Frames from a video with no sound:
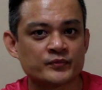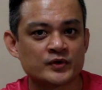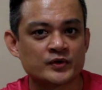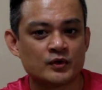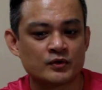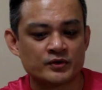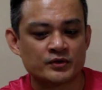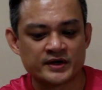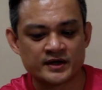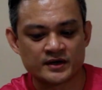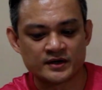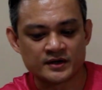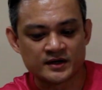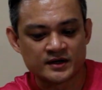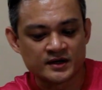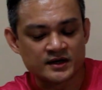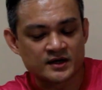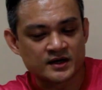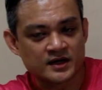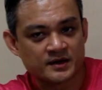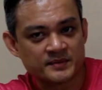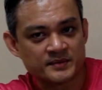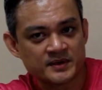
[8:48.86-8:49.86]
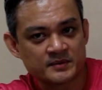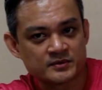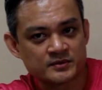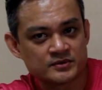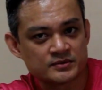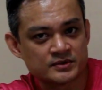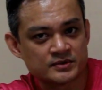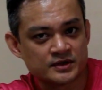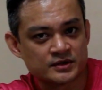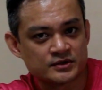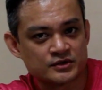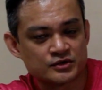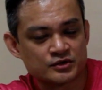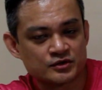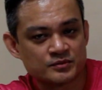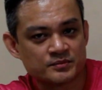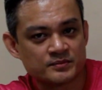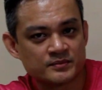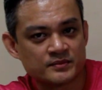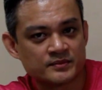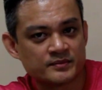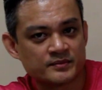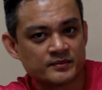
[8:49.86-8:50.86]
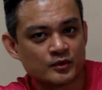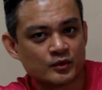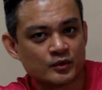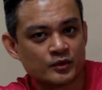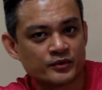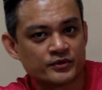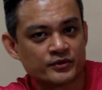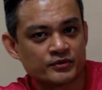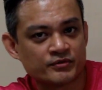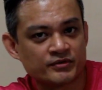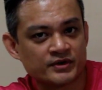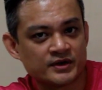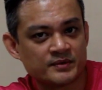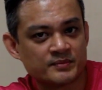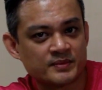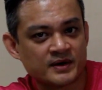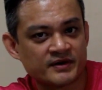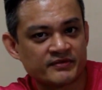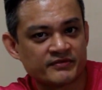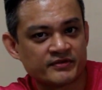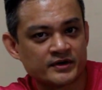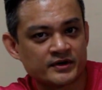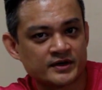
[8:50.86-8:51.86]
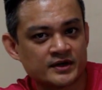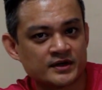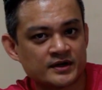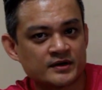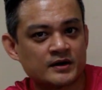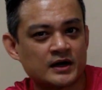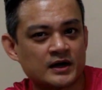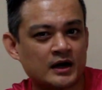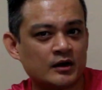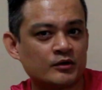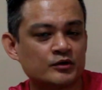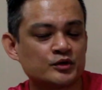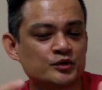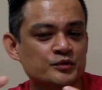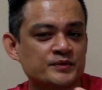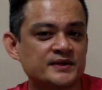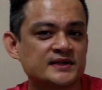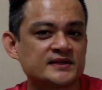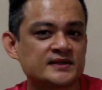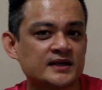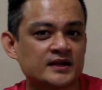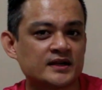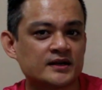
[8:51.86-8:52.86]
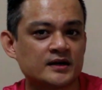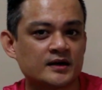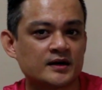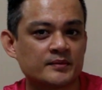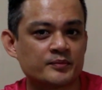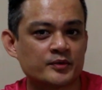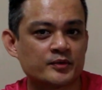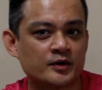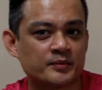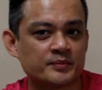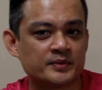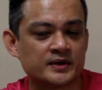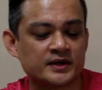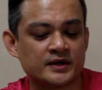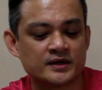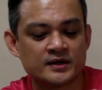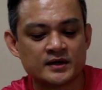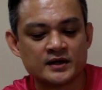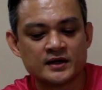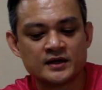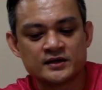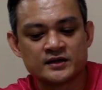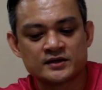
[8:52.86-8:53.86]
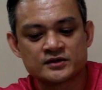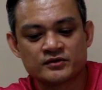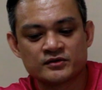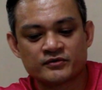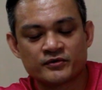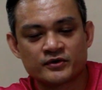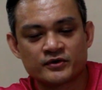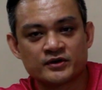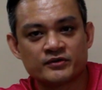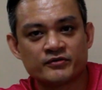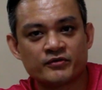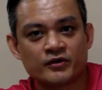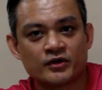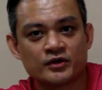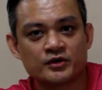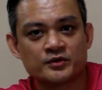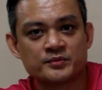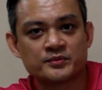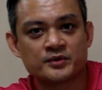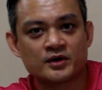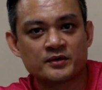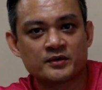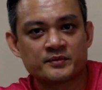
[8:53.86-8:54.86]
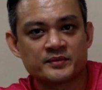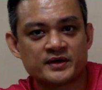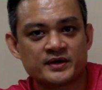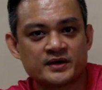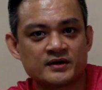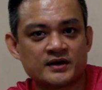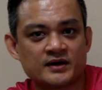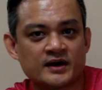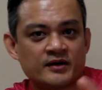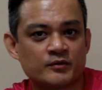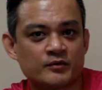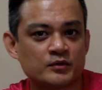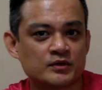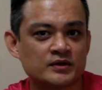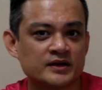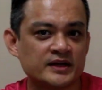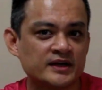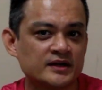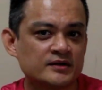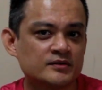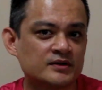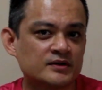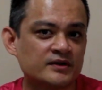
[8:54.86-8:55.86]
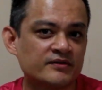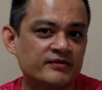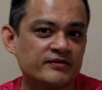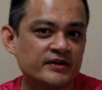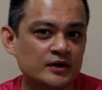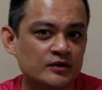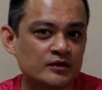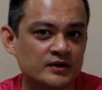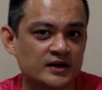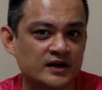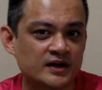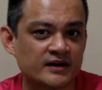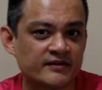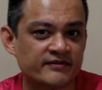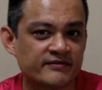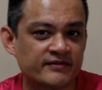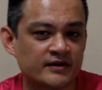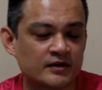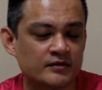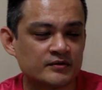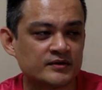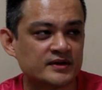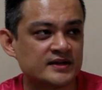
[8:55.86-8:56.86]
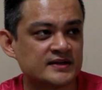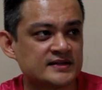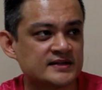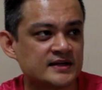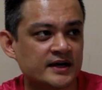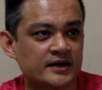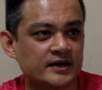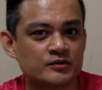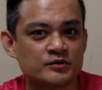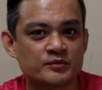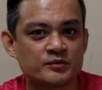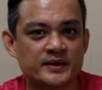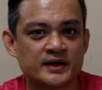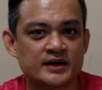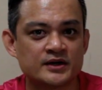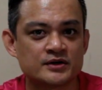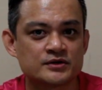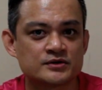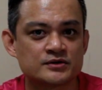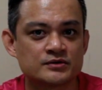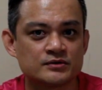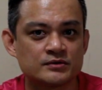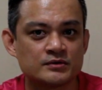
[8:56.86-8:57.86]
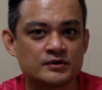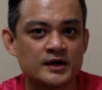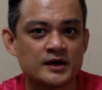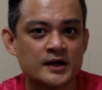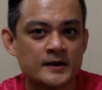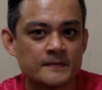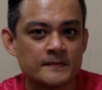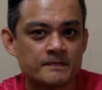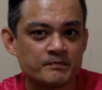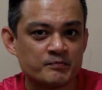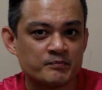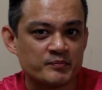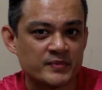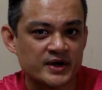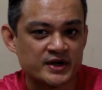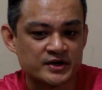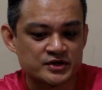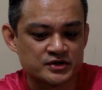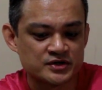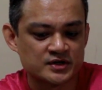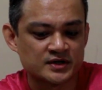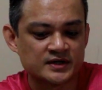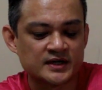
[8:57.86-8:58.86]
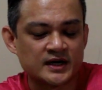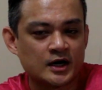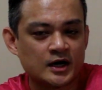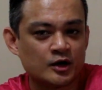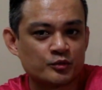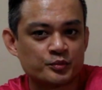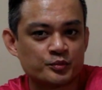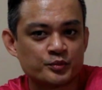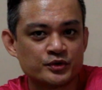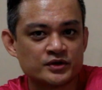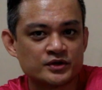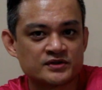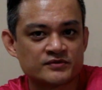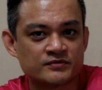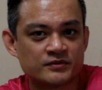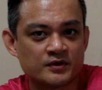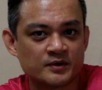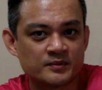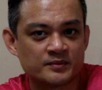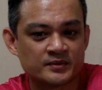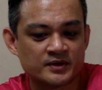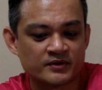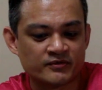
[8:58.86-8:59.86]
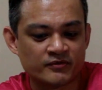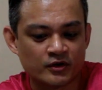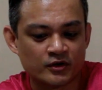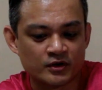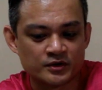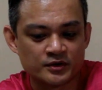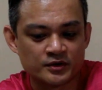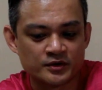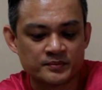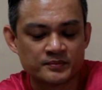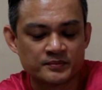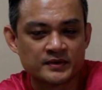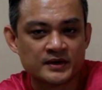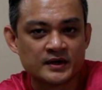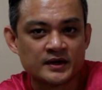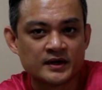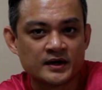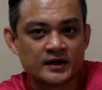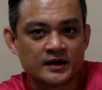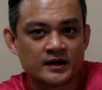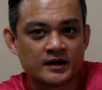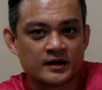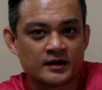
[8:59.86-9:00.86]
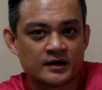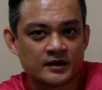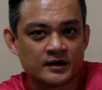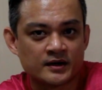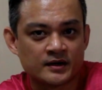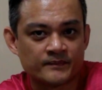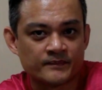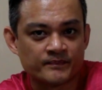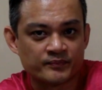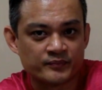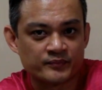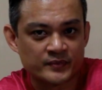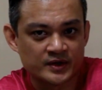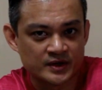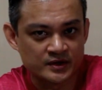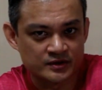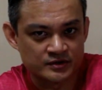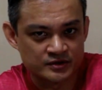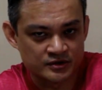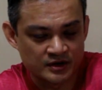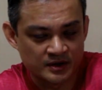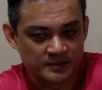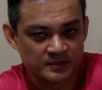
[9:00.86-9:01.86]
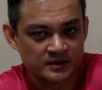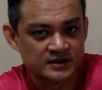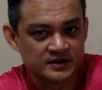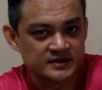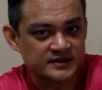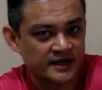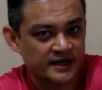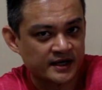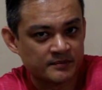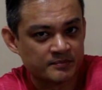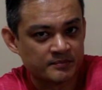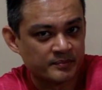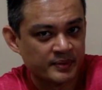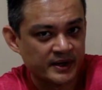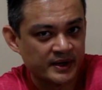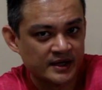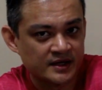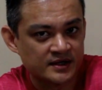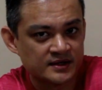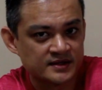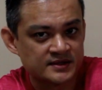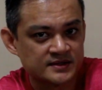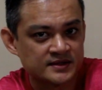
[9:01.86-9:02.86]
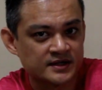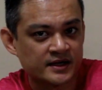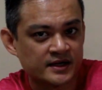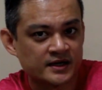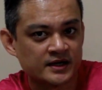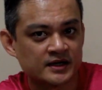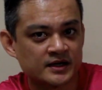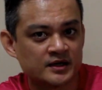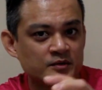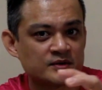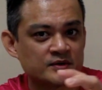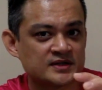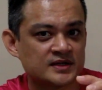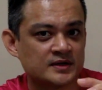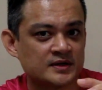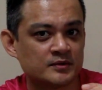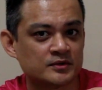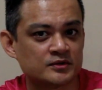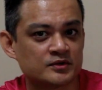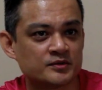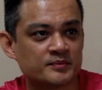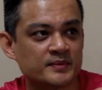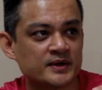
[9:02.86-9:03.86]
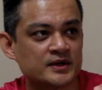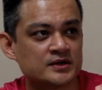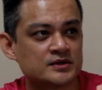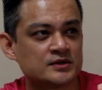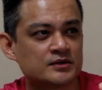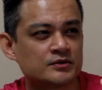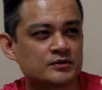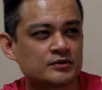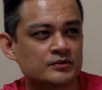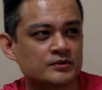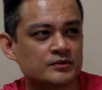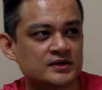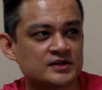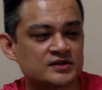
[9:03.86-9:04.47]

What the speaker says: Okay, coming to the Tube 03 buffer here, how do we set it up properly? So for the volume knob here, I will link to the video that I found this guy who managed to measure the outputs from the volume, trebles and bass, and then he was able to measure through a